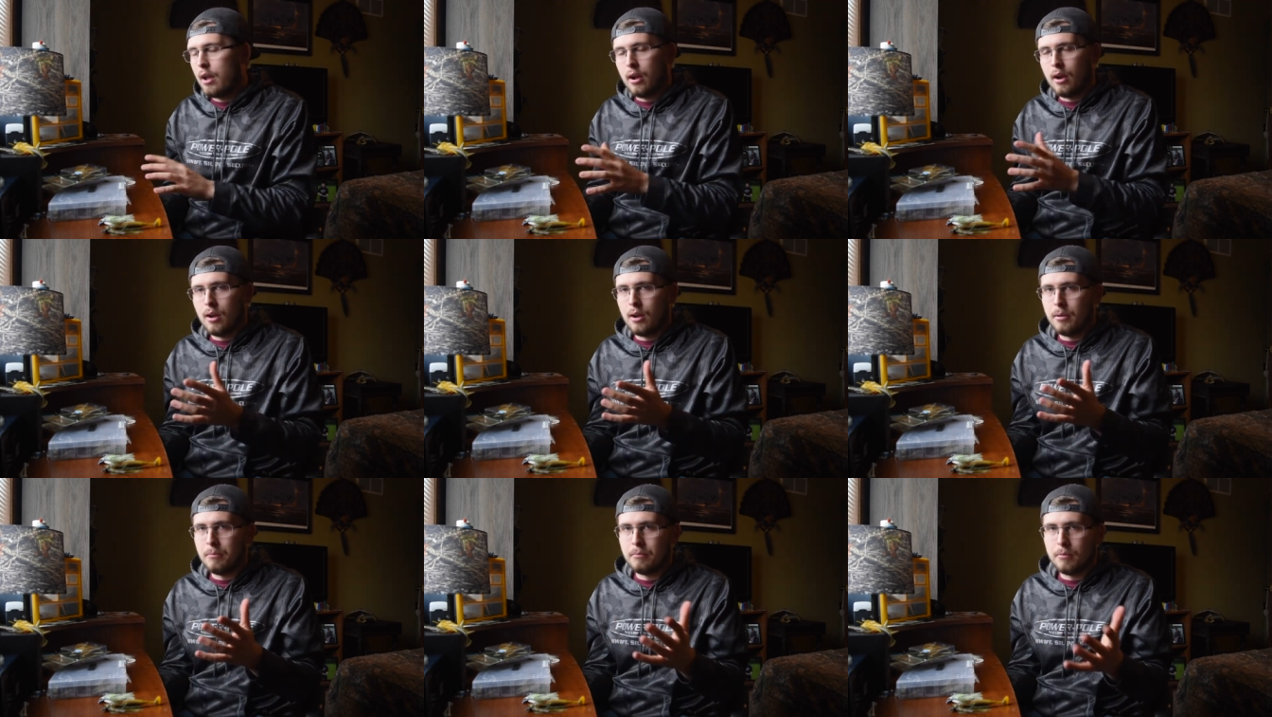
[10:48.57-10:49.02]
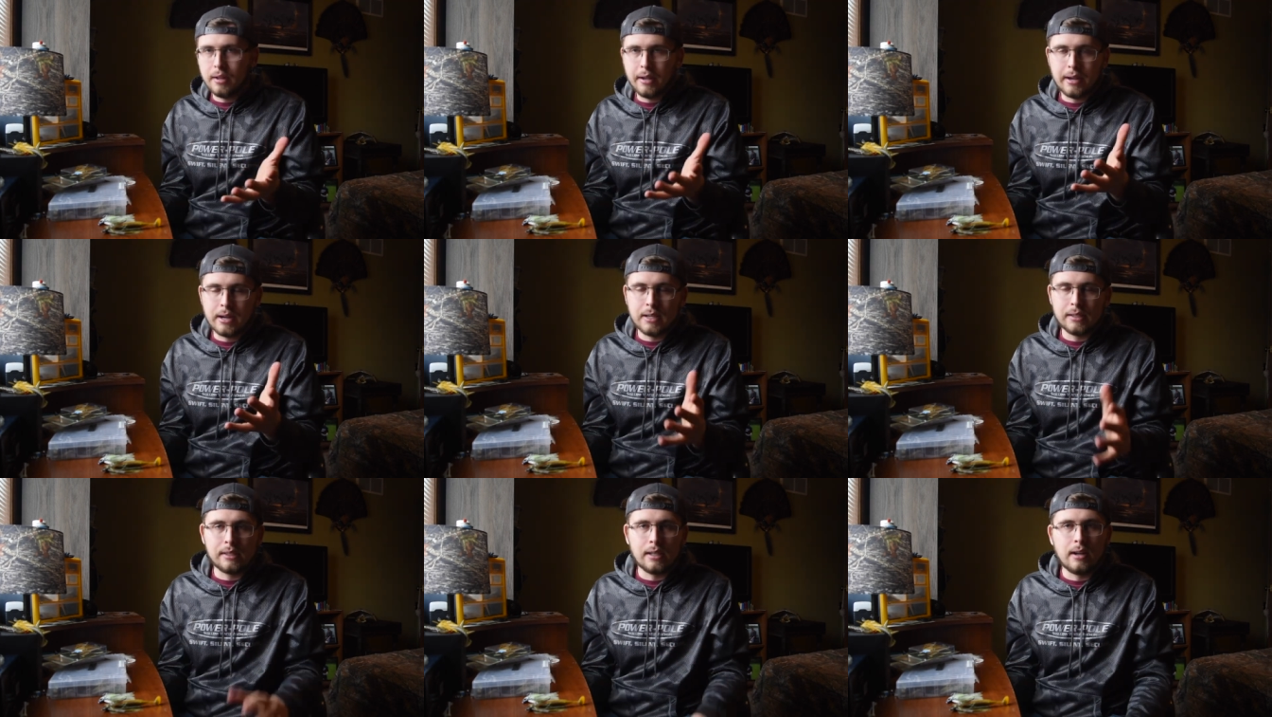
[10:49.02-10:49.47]
Um,
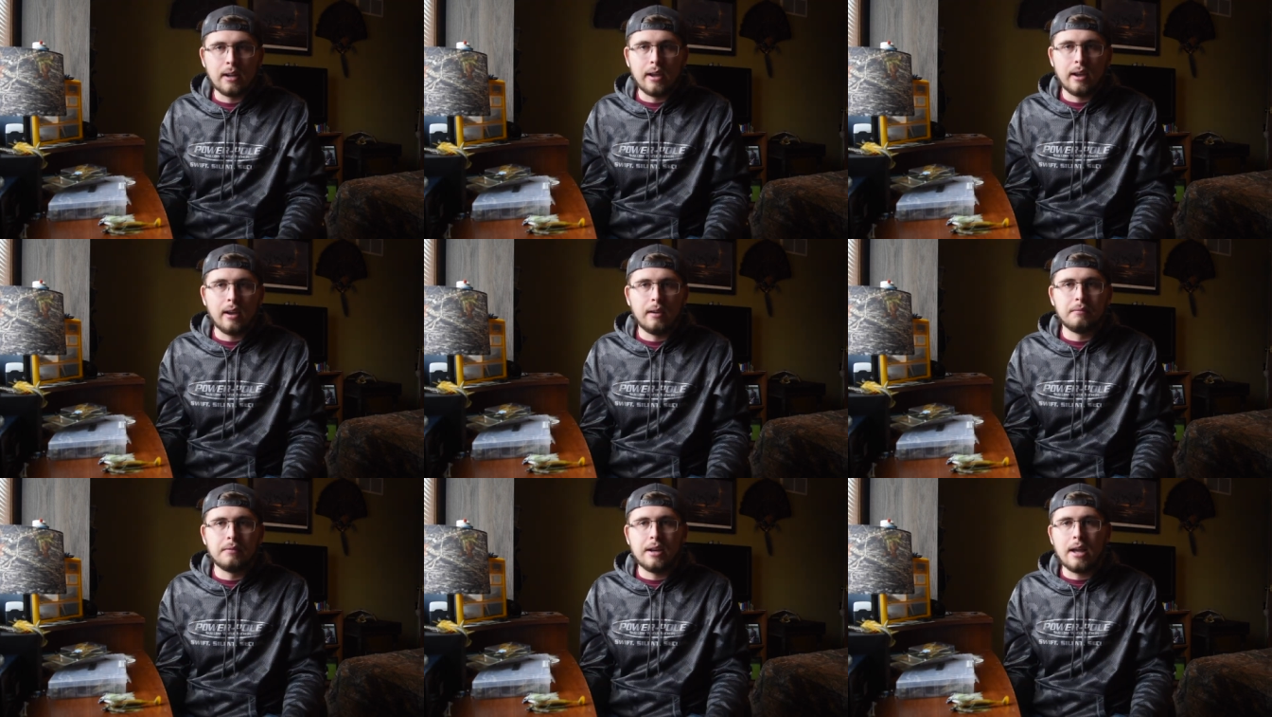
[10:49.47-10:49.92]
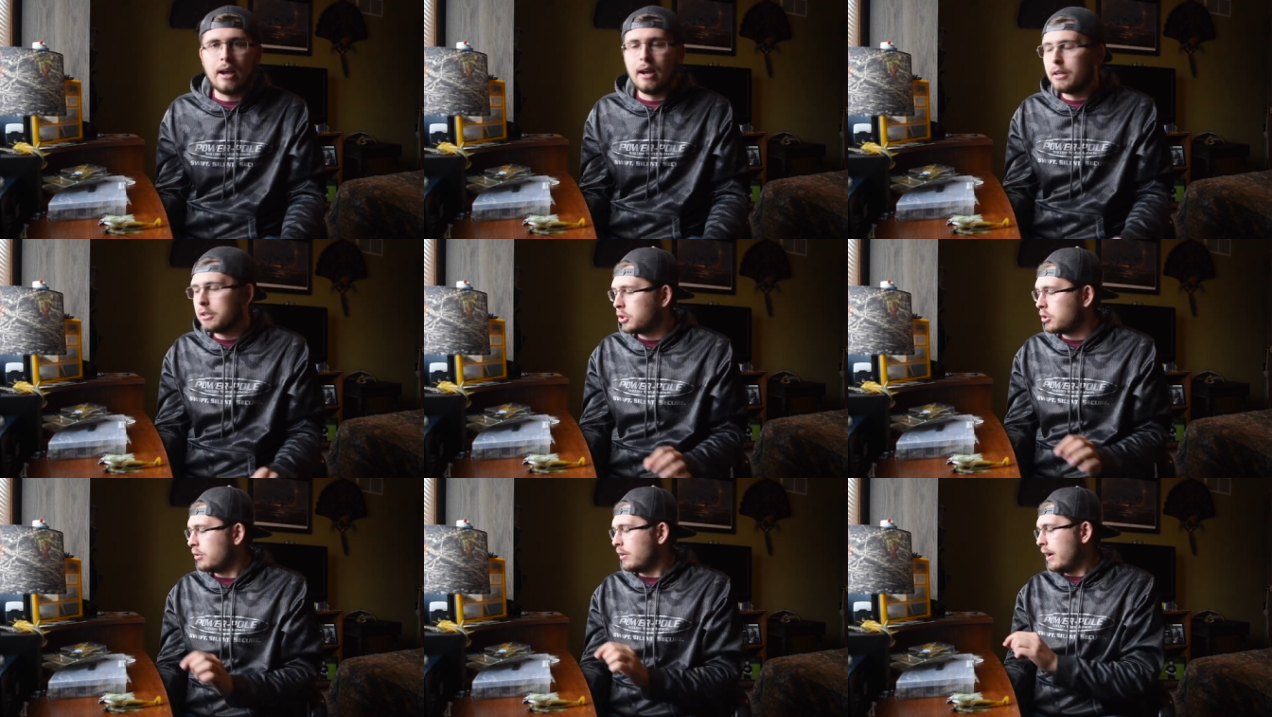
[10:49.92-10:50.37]
like I said, I have
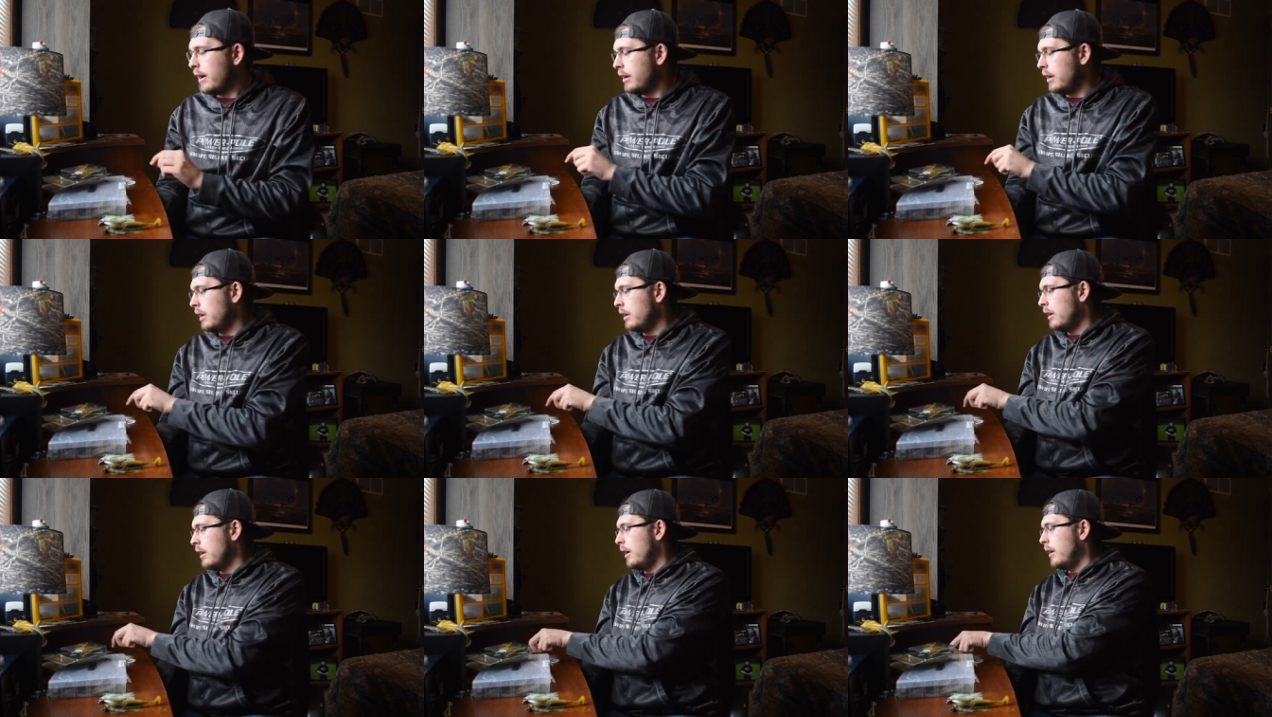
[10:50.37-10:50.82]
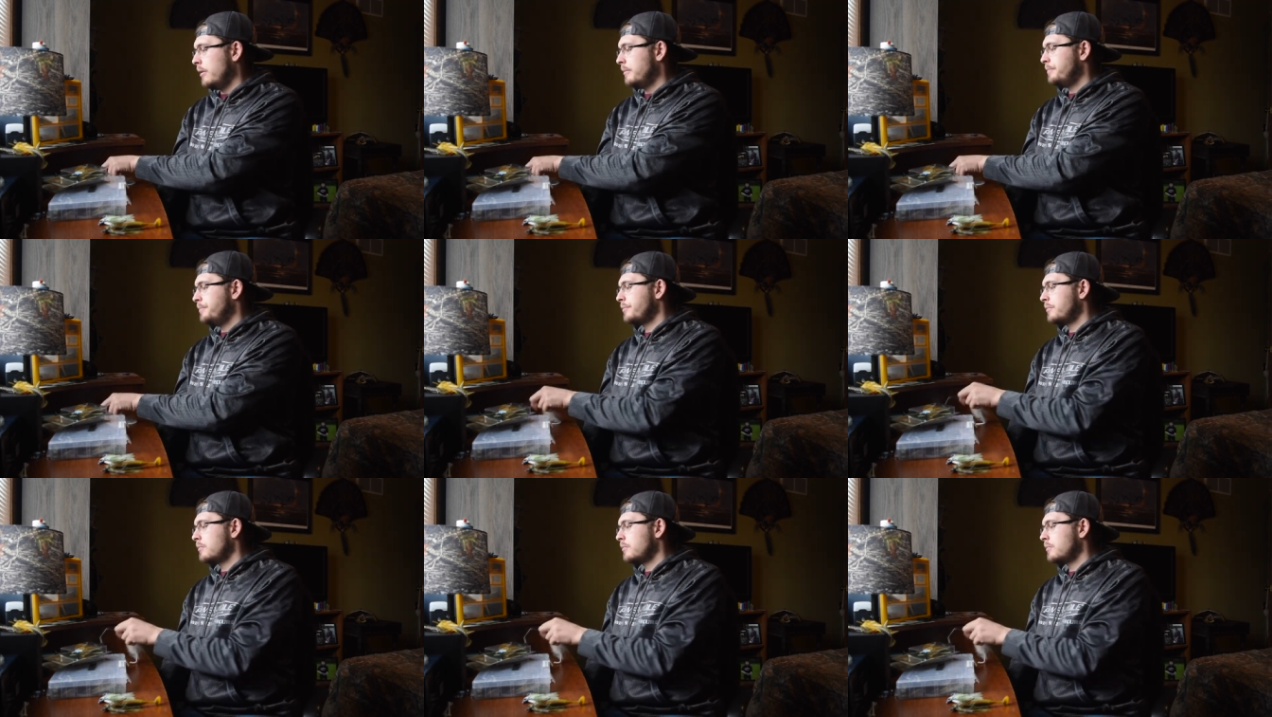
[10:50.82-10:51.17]
not tried it yet.